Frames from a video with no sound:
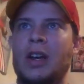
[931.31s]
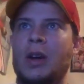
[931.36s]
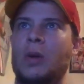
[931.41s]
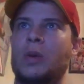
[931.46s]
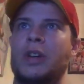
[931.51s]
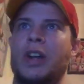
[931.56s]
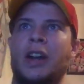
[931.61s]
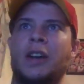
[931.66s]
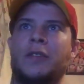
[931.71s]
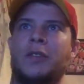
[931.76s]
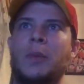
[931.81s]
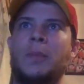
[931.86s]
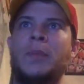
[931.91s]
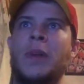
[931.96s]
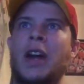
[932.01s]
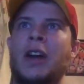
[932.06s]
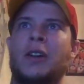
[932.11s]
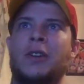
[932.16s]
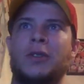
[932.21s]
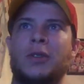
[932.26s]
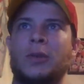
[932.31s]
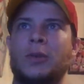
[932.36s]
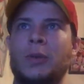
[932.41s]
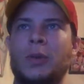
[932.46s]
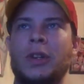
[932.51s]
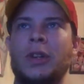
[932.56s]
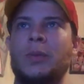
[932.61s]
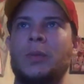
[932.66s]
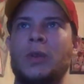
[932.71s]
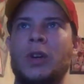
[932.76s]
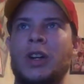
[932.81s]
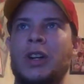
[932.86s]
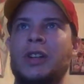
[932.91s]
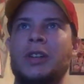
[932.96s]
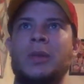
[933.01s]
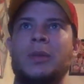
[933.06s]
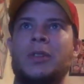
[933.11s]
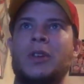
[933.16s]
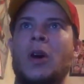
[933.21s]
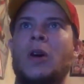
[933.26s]
I don't care if the Bears are 3-1
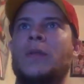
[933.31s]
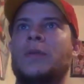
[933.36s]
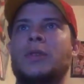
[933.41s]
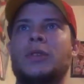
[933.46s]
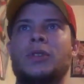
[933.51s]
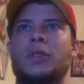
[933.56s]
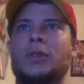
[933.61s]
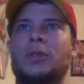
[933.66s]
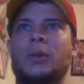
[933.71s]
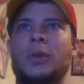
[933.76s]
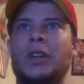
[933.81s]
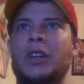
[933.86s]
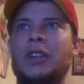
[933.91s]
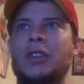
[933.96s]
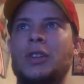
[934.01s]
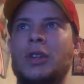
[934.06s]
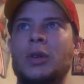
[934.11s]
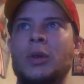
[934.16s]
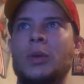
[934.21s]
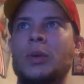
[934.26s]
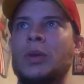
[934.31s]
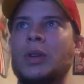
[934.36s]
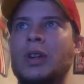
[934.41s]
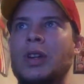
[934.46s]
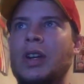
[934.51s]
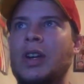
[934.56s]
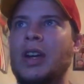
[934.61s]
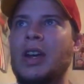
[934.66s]
and the Dolphins are 3-2.